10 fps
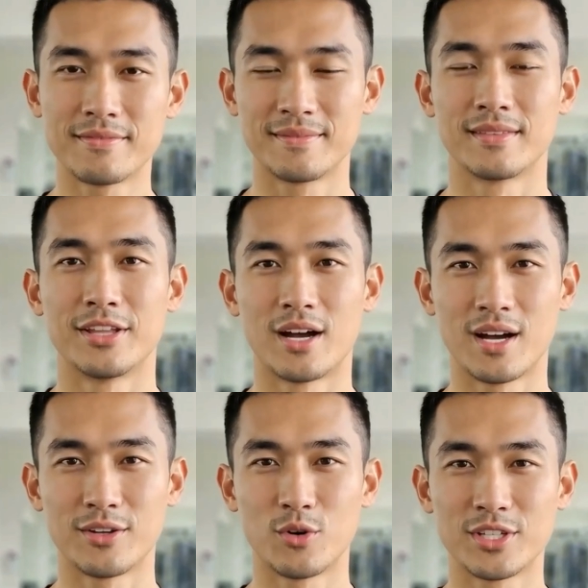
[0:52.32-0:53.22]
The
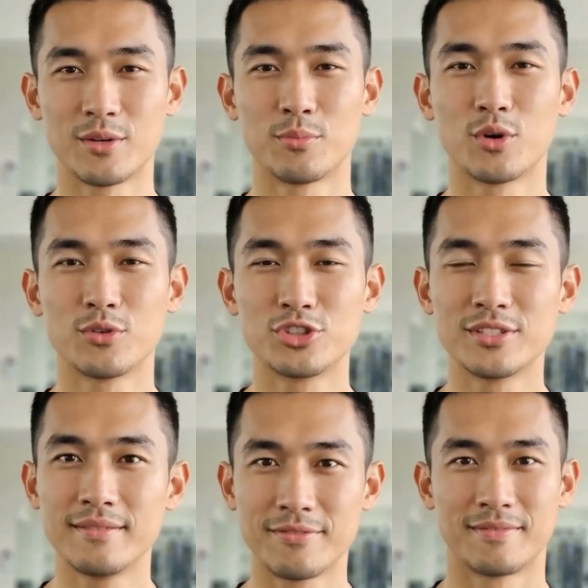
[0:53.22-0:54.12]
non-loading approach,
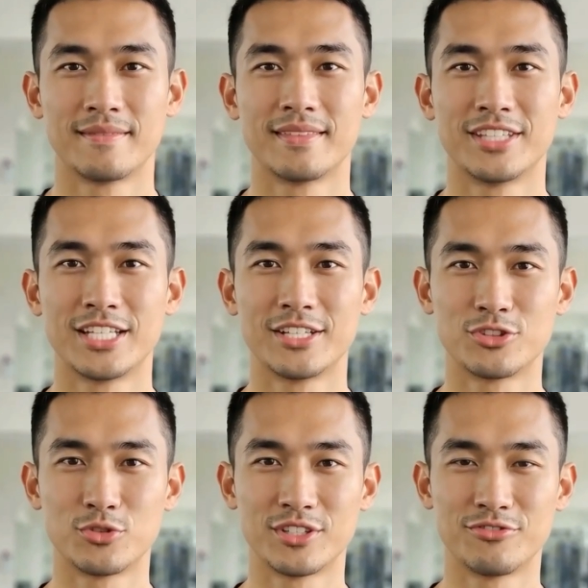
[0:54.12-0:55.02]
taking
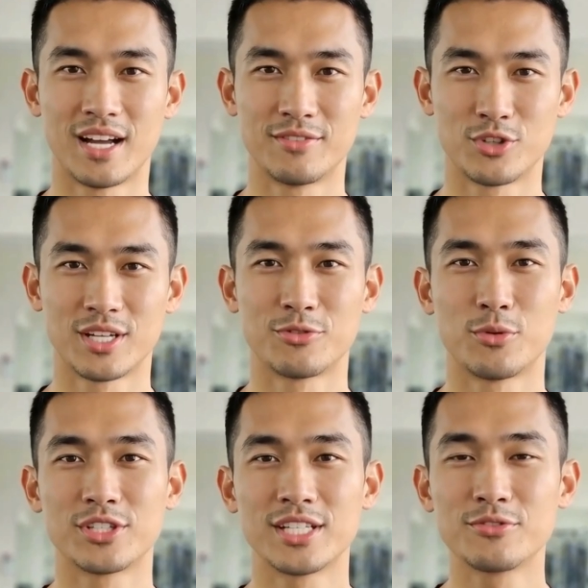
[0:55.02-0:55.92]
3 to 5 grams
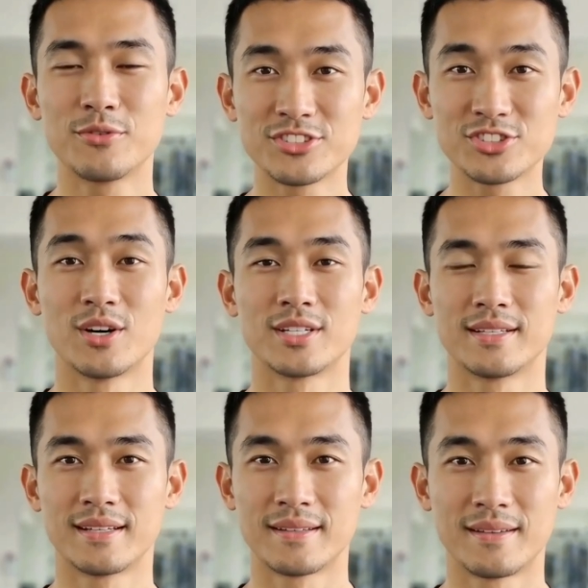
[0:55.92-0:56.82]
per day from the start,
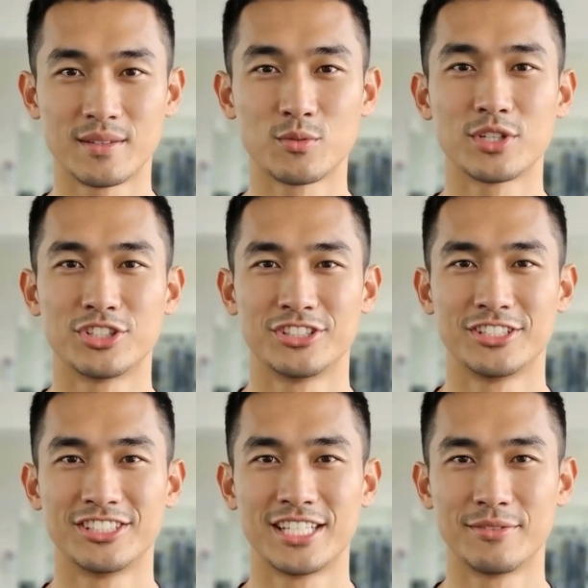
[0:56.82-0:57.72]
reaches the
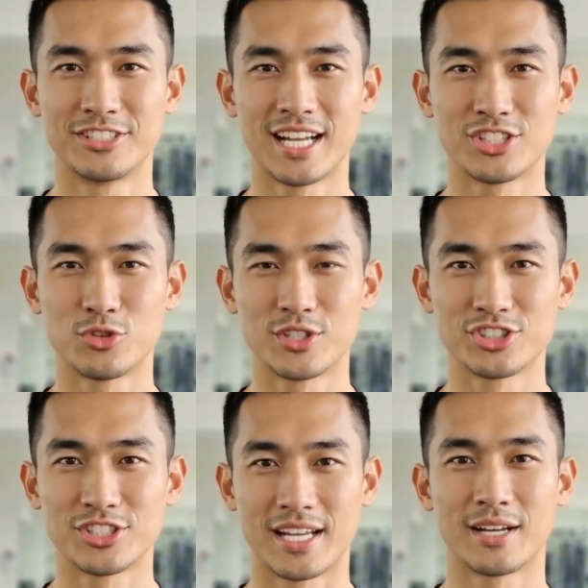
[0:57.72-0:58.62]
same
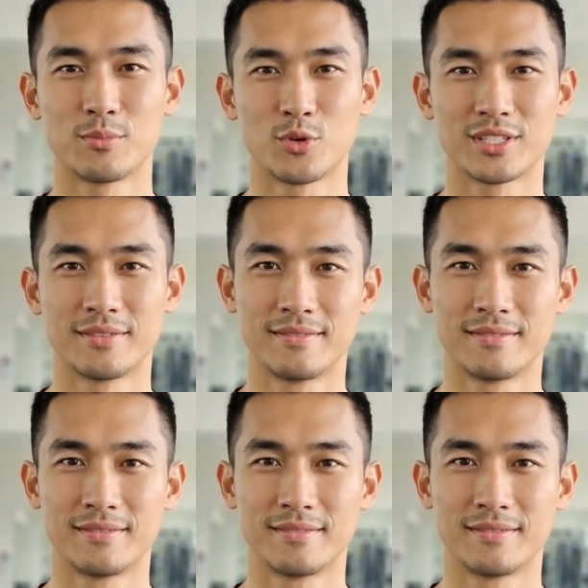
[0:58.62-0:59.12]
saturation endpoint.